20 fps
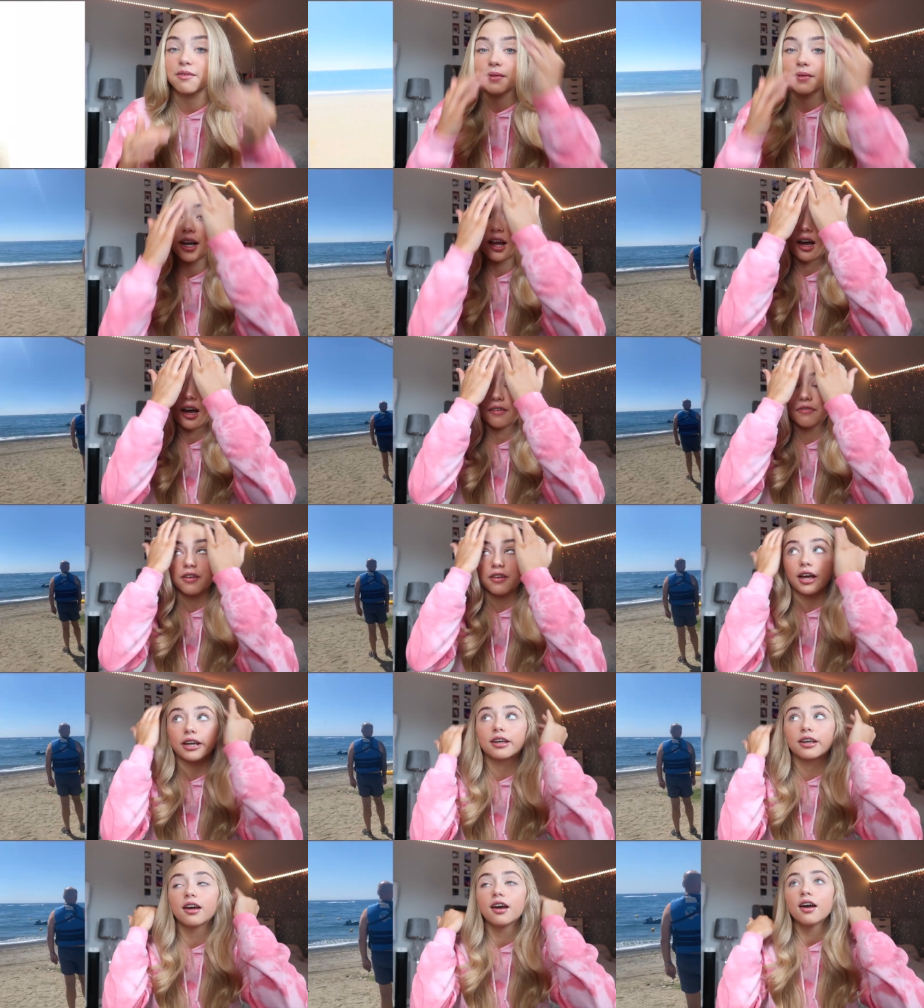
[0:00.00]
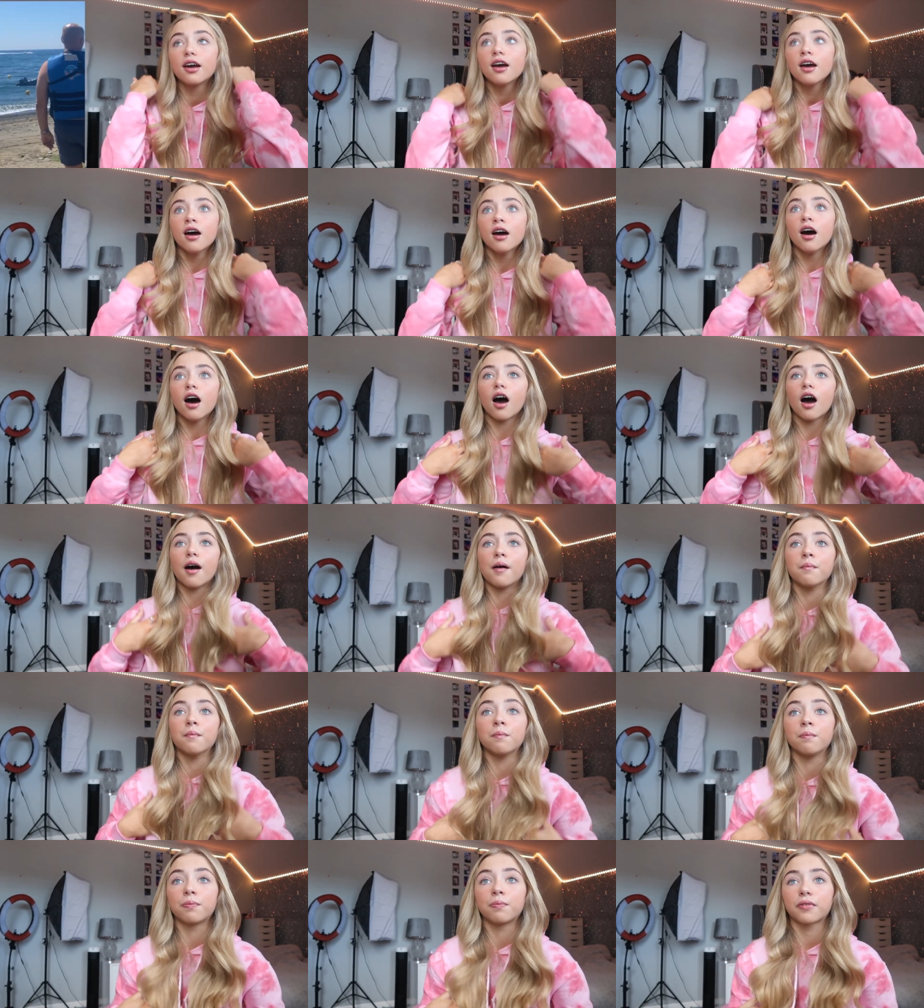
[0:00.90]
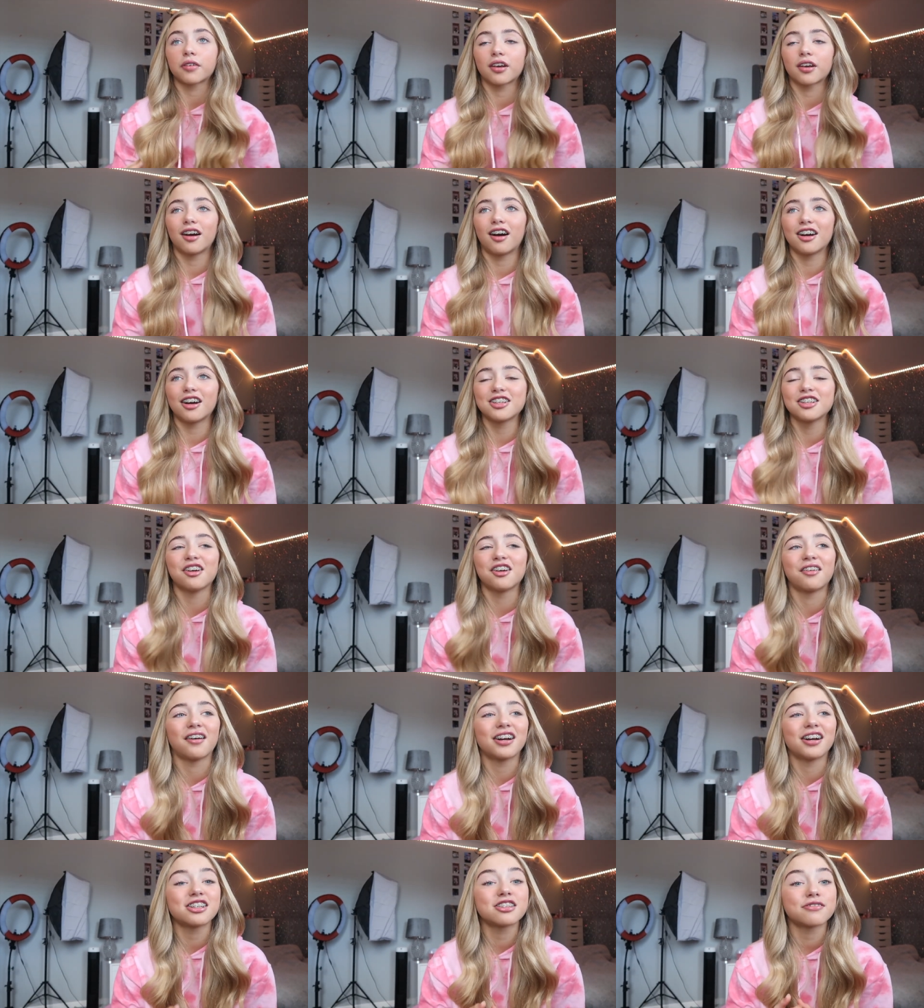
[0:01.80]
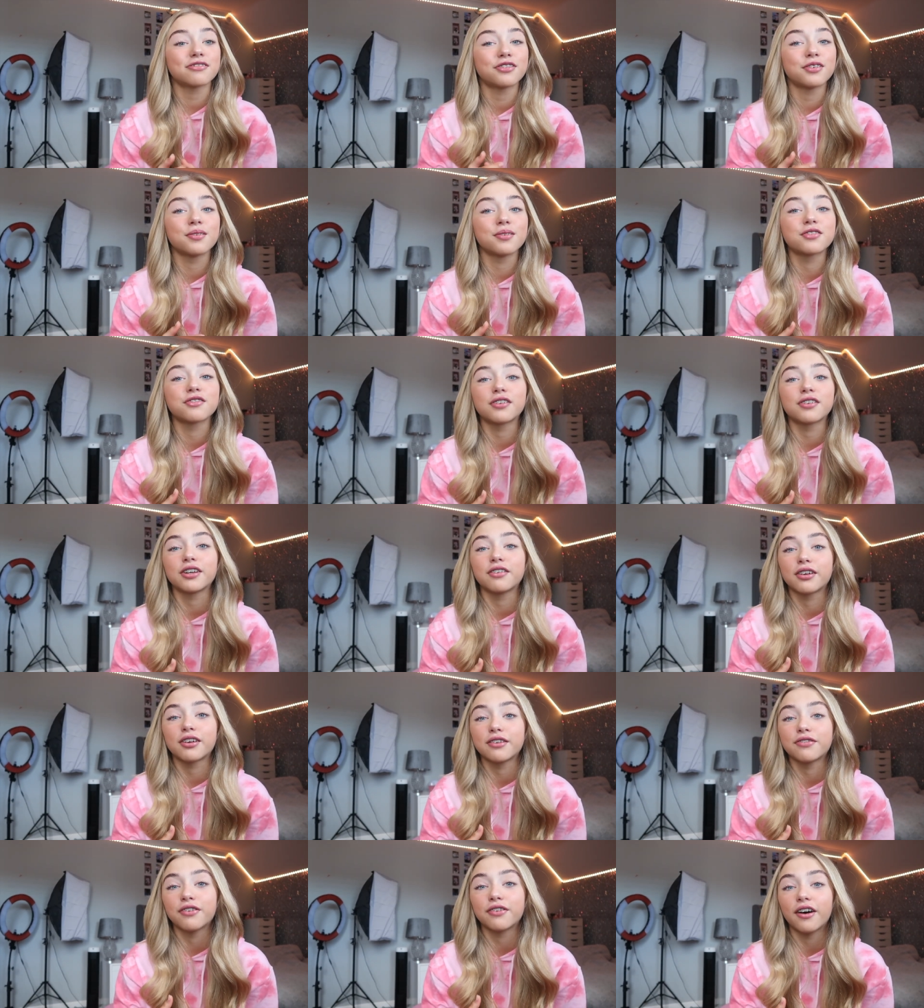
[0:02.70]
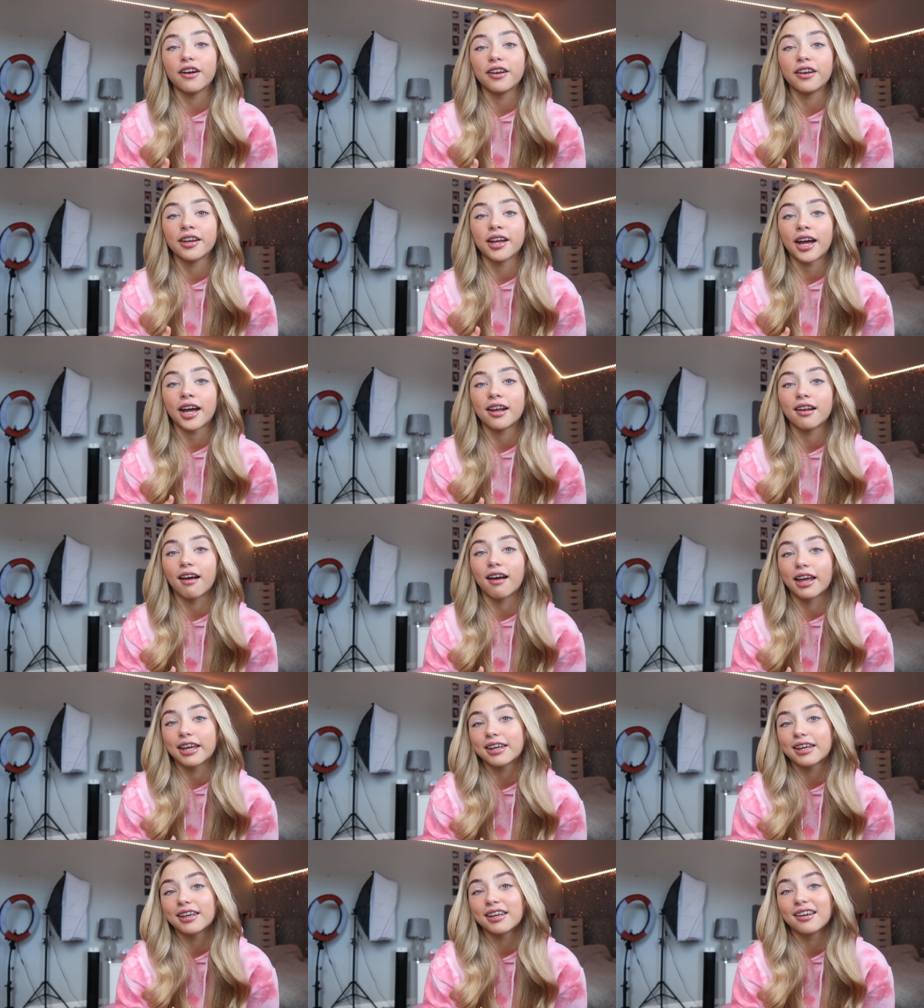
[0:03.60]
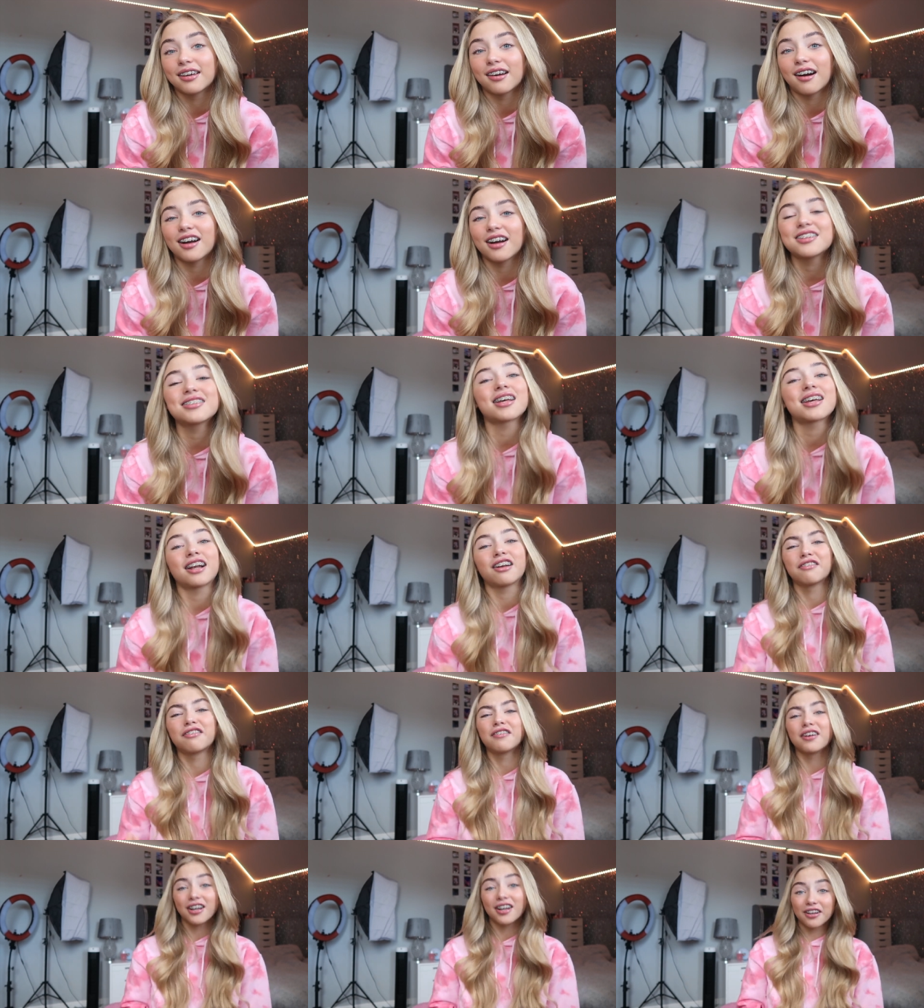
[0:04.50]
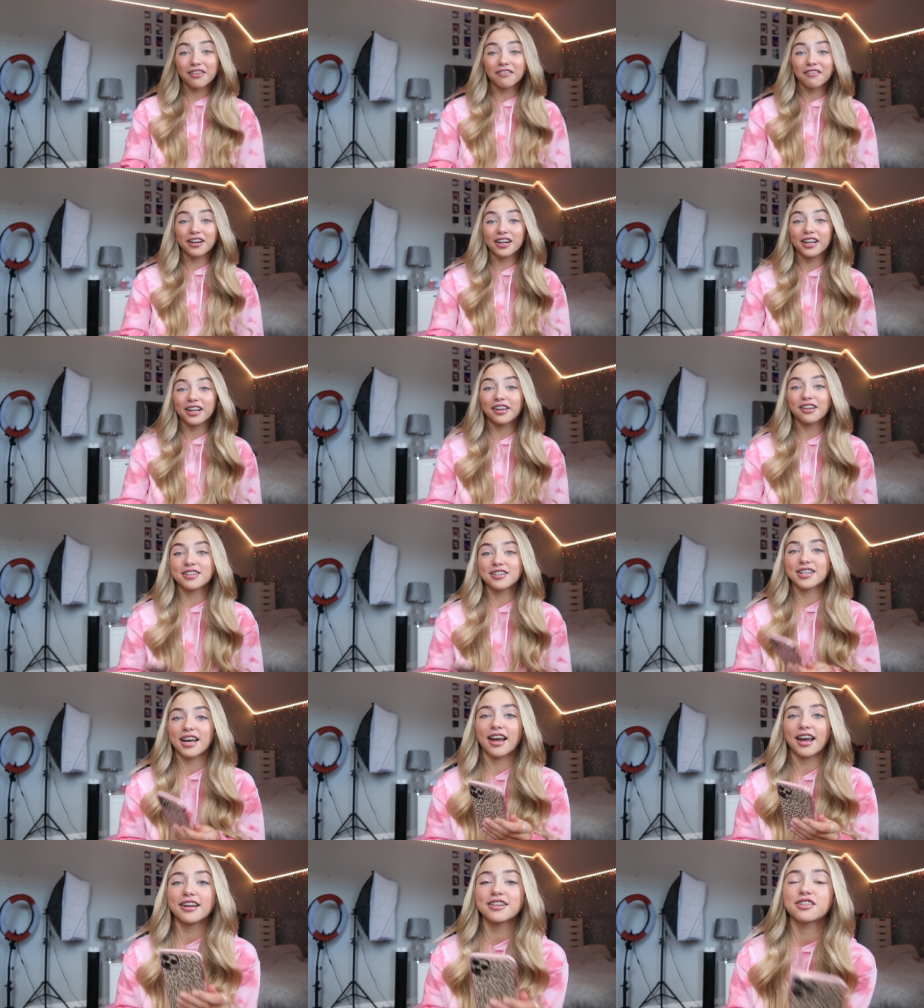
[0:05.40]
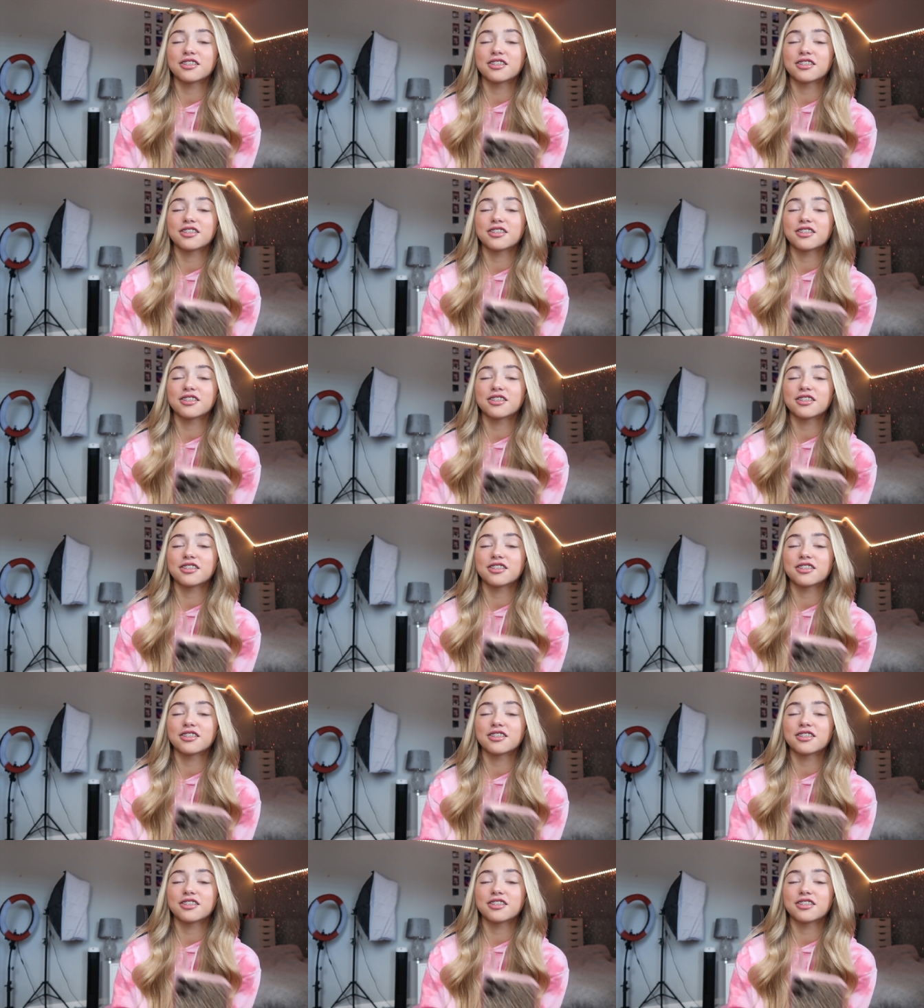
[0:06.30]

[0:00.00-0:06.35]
of my life. Like, um, I don't know, I just thought it was really, really fun, and like, I just had a really, really good day.